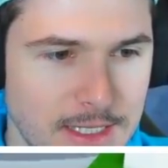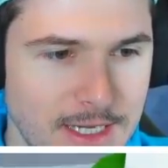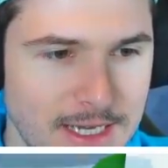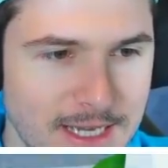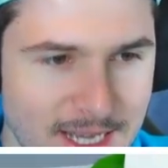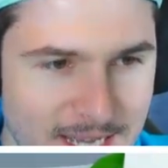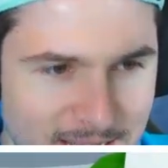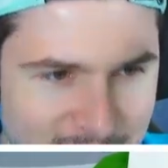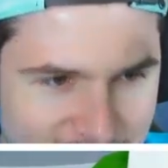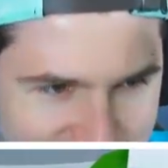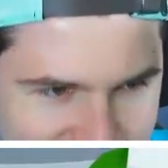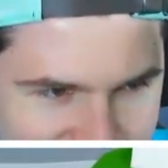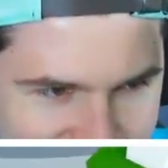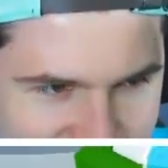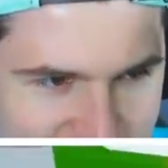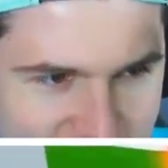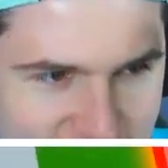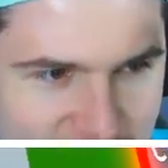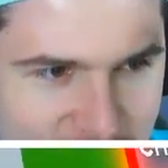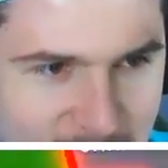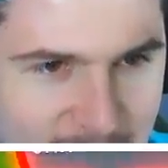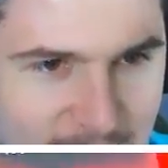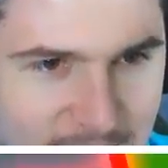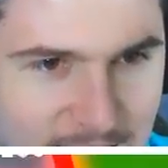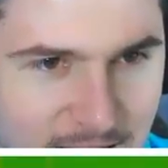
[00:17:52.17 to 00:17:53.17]

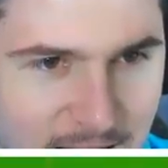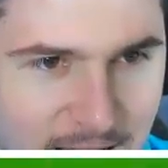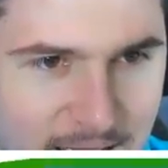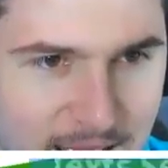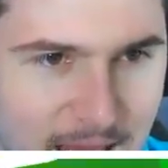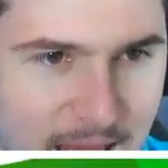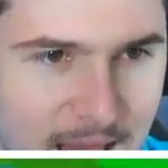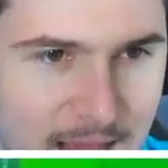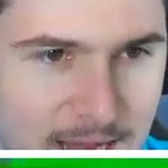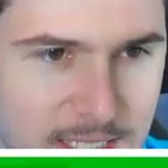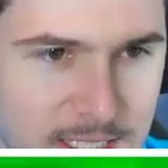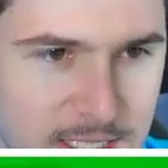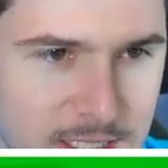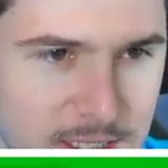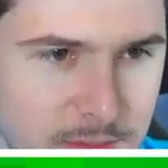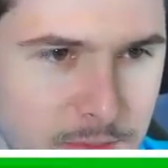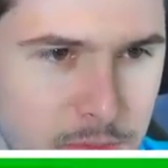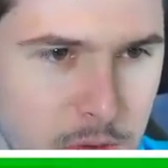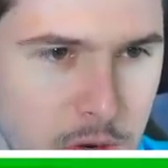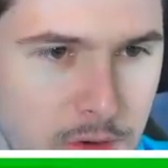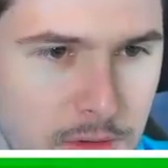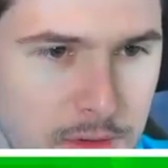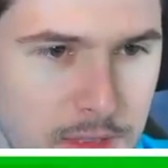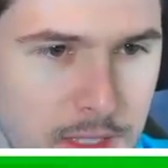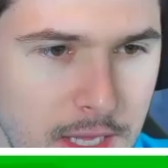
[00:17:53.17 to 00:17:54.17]
I actually
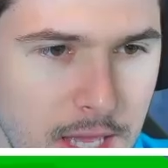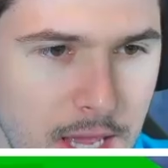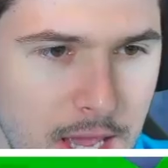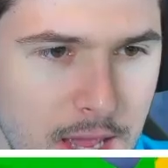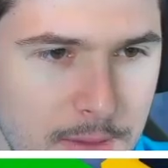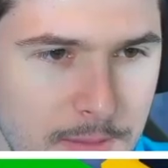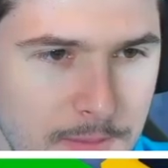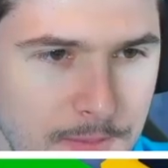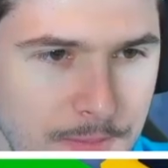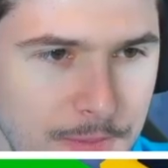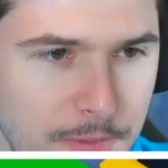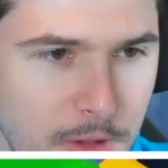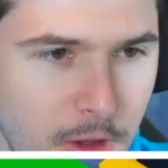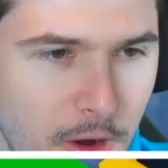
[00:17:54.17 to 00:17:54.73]
broke the game.